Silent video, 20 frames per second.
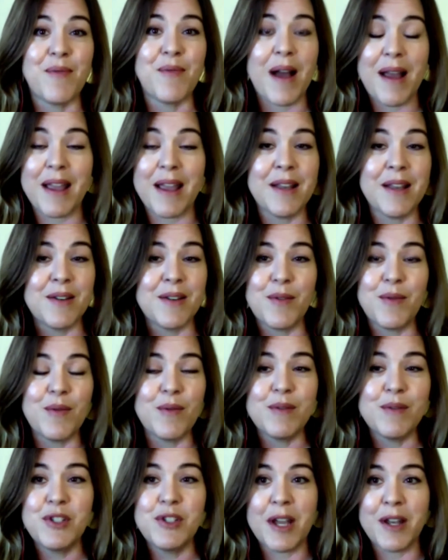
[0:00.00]
I
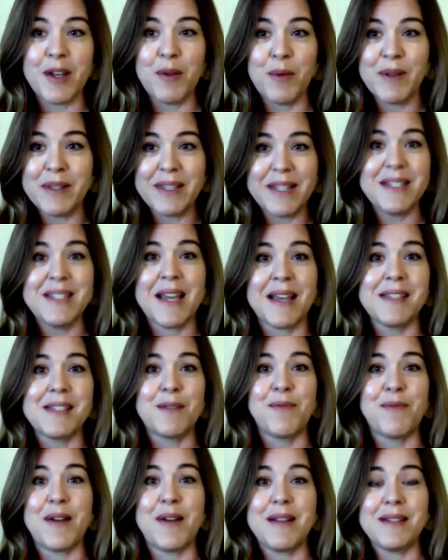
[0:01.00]
can genuinely
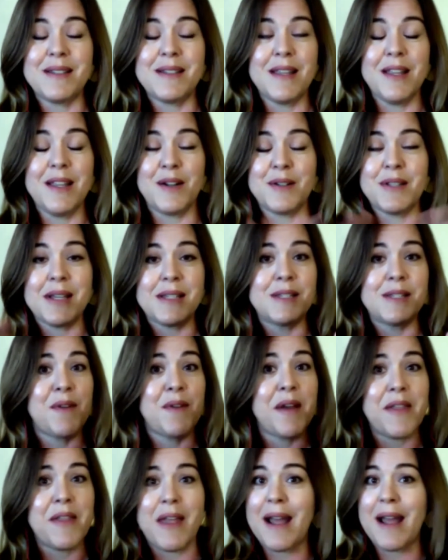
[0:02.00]
testify
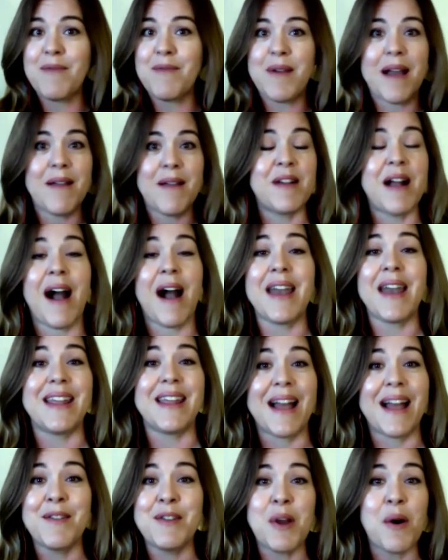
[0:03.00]
that I've got it.
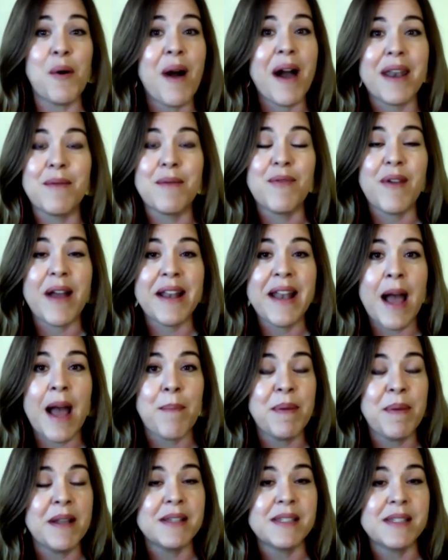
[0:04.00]
I know how to find happiness.